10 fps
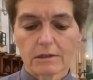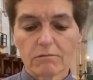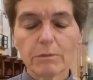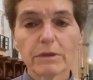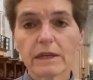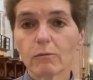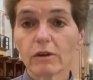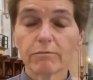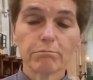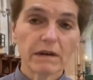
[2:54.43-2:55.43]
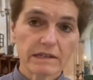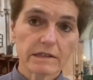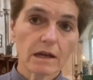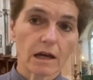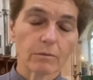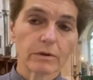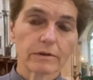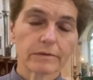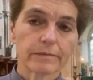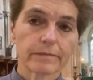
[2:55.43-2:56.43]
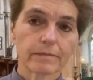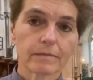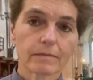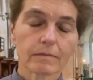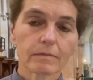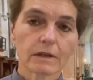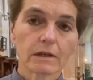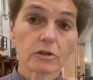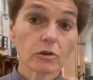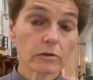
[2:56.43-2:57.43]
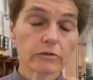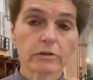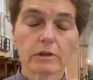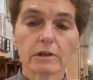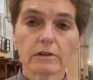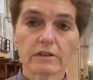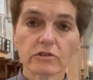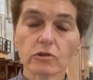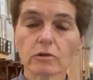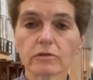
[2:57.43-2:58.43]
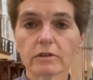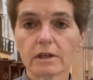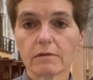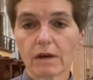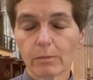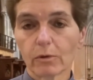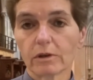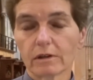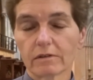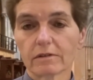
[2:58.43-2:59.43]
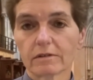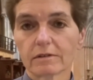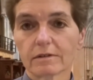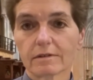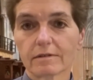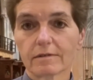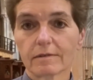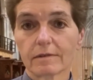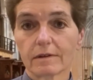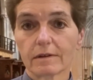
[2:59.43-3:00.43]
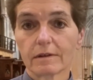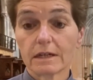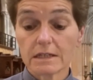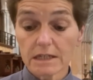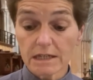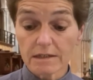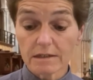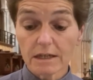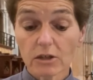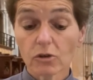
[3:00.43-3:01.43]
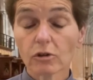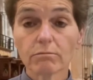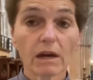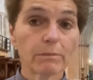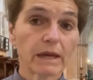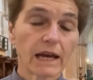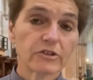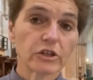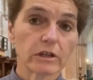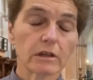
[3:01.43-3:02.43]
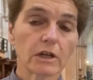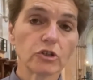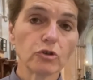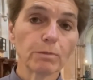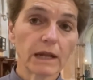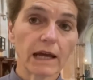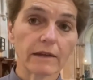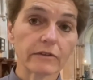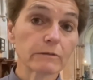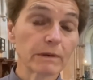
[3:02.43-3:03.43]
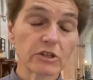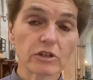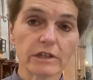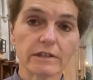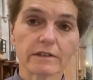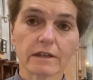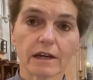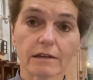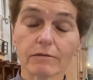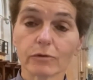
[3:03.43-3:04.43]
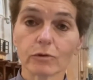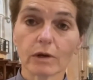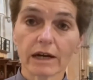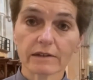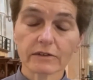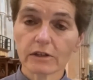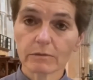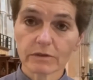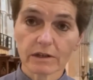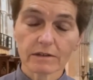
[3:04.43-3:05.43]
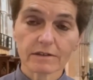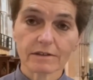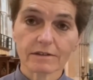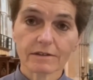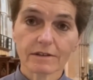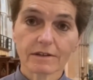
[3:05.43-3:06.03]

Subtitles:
When we think we've messed up, God does not give up on us. Indeed, God might be hatching a new plan specially designed for our circumstances.